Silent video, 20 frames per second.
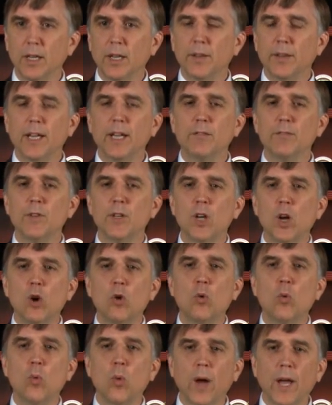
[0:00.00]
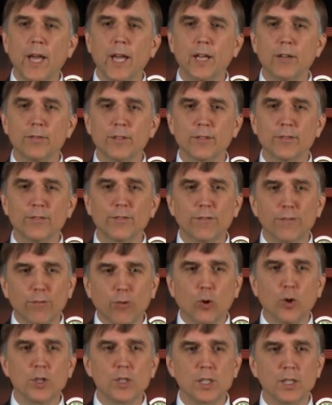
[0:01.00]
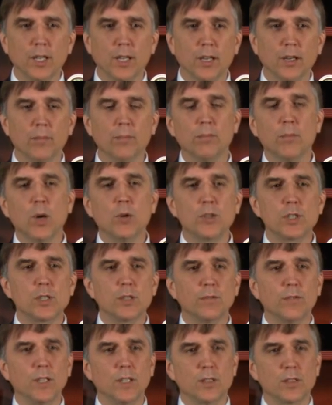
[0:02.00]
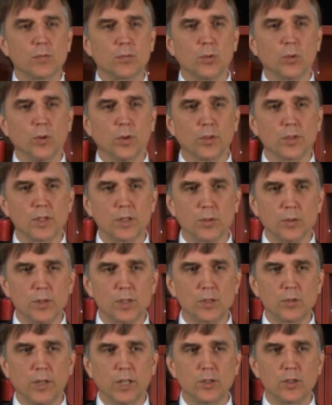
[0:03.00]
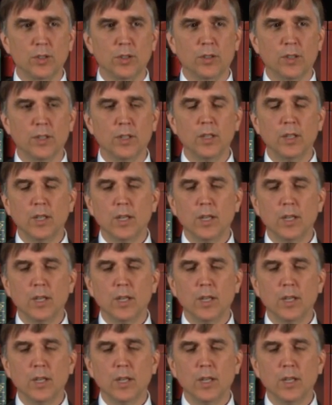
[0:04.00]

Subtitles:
They have no way of enforcing most of these rules, the restriction on